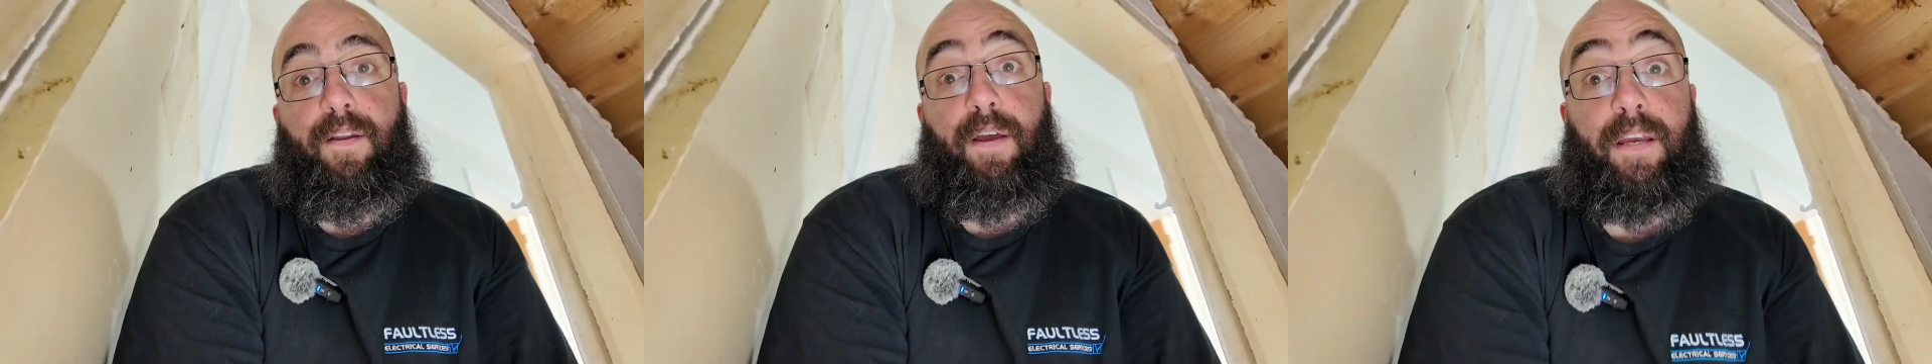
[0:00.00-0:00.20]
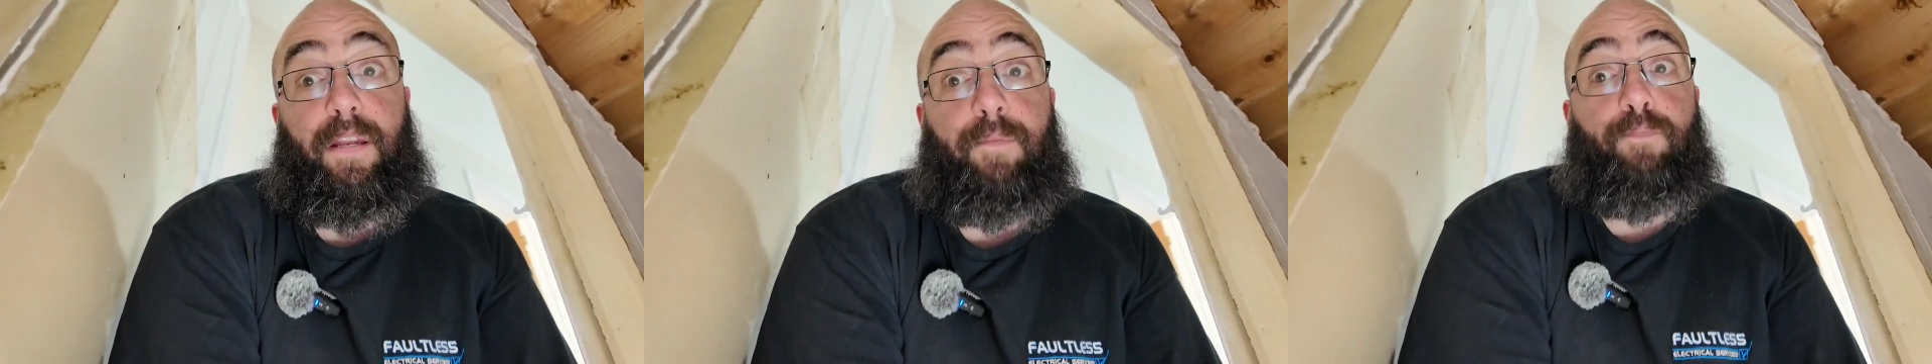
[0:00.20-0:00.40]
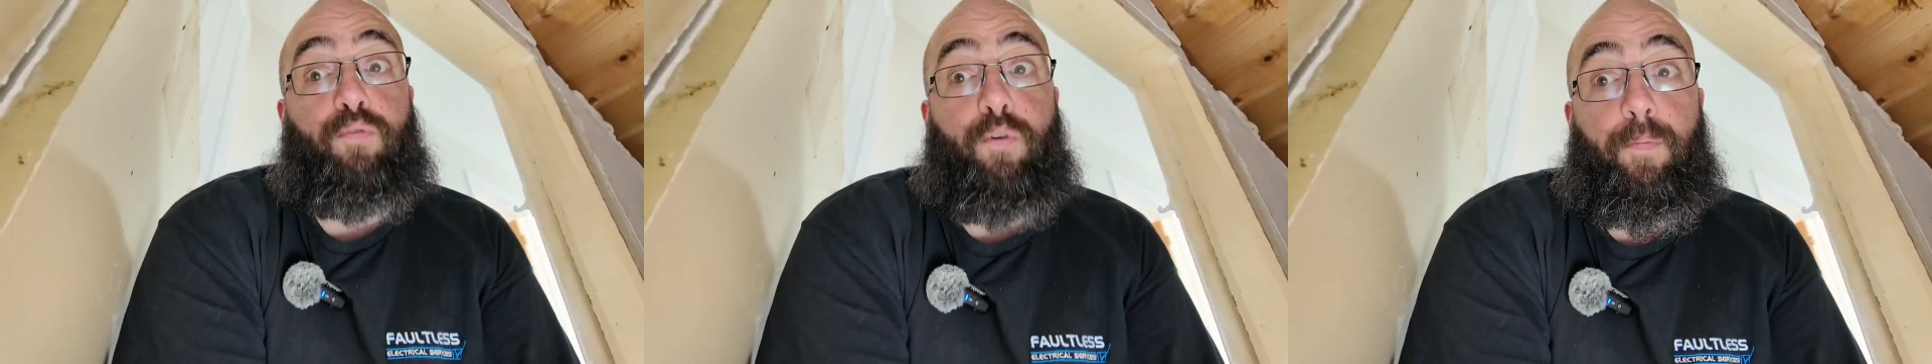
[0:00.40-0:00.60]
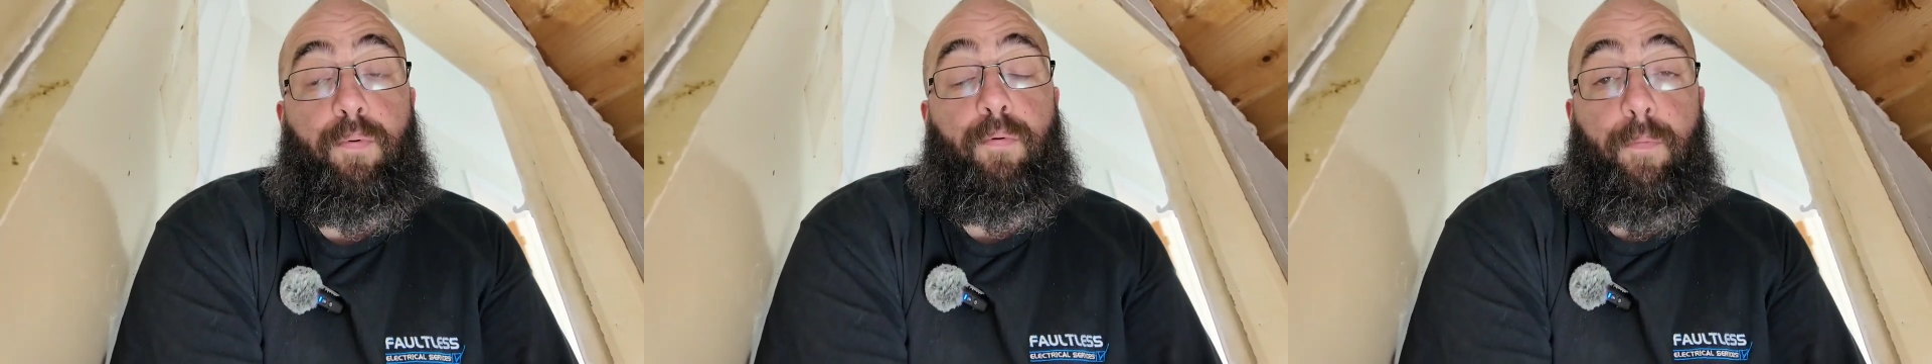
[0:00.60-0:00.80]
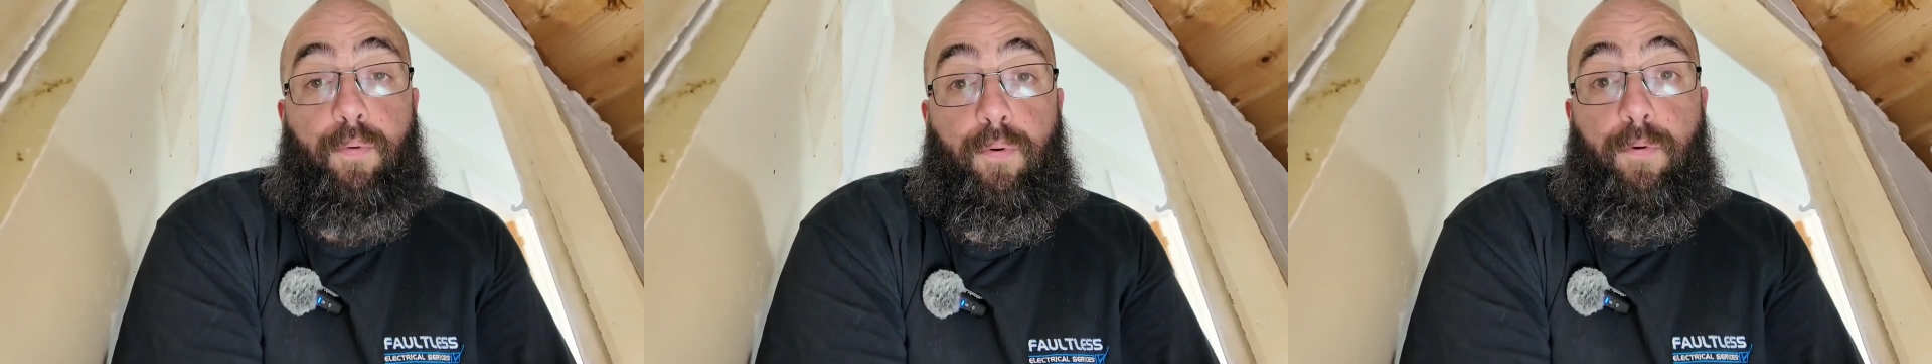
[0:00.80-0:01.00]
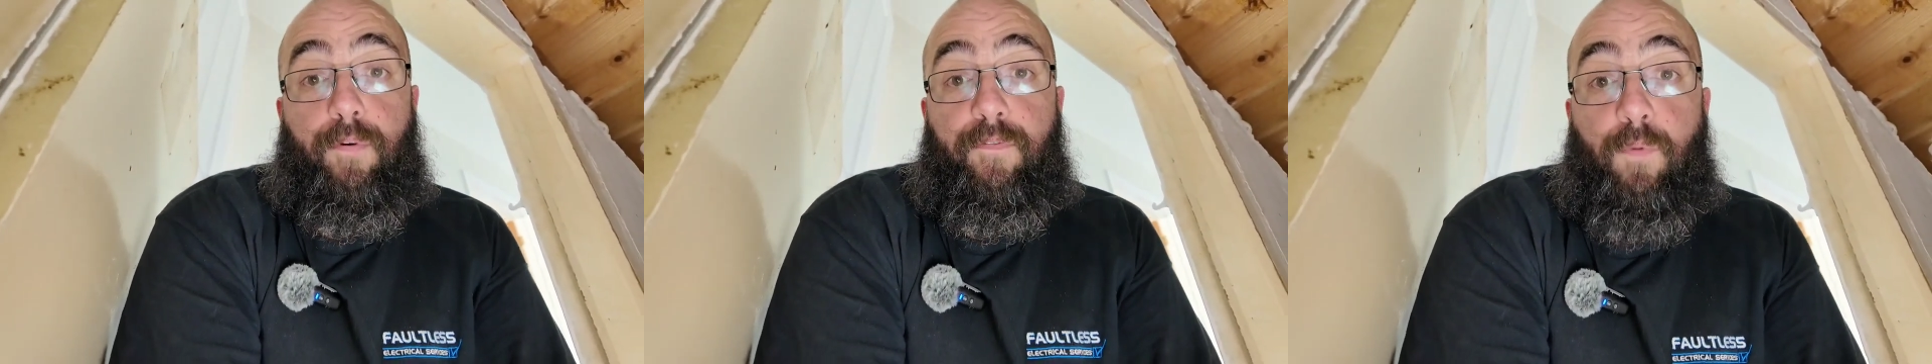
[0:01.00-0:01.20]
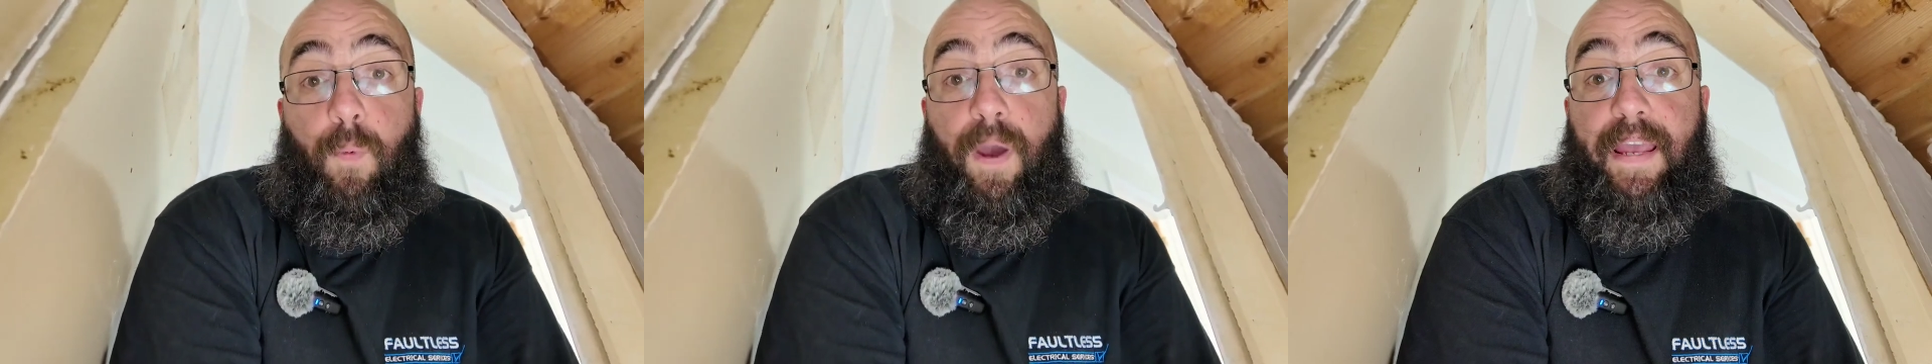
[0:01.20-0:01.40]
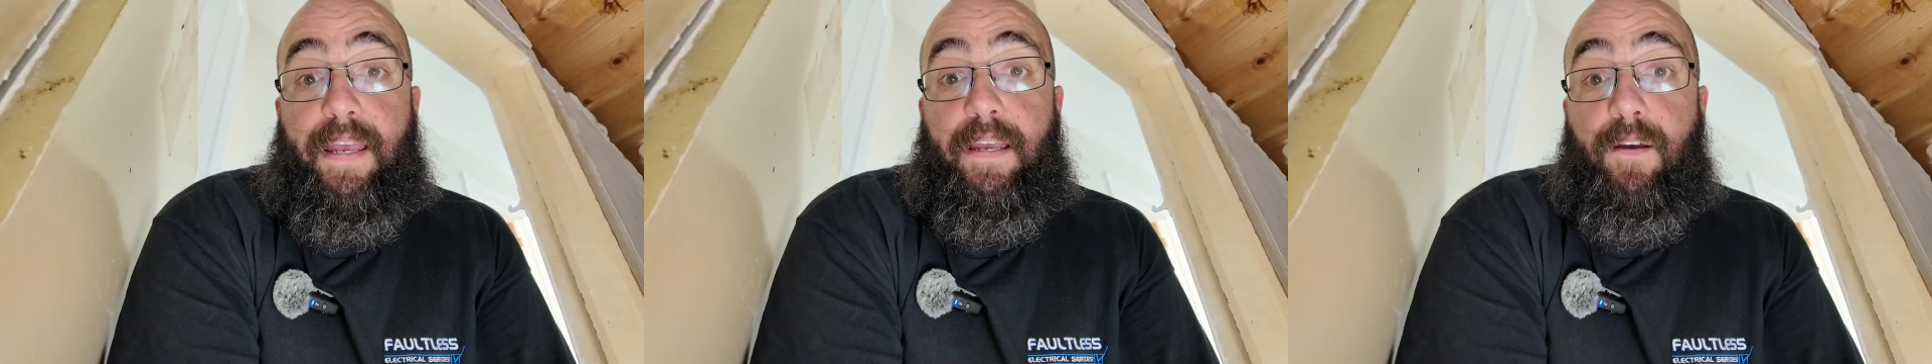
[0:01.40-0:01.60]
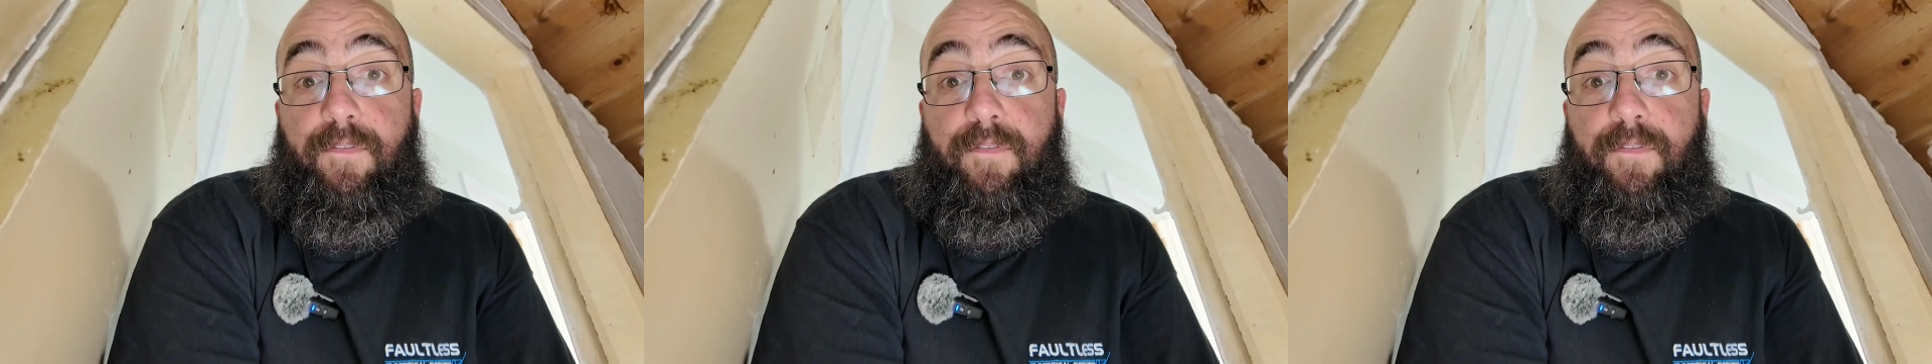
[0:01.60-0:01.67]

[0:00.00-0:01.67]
like a proper approved way